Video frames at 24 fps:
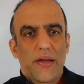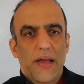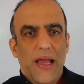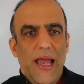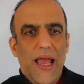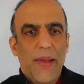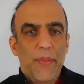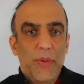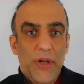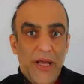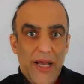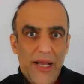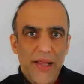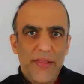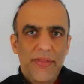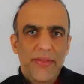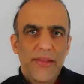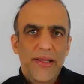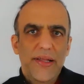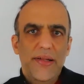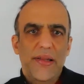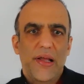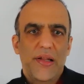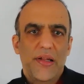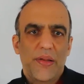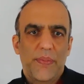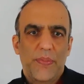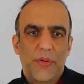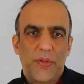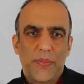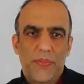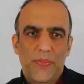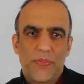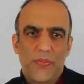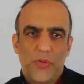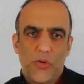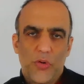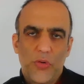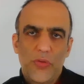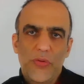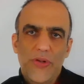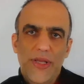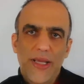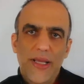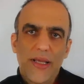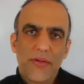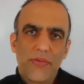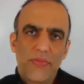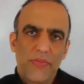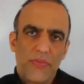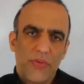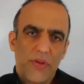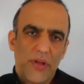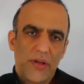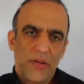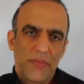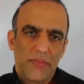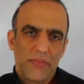amino acid and the proteins,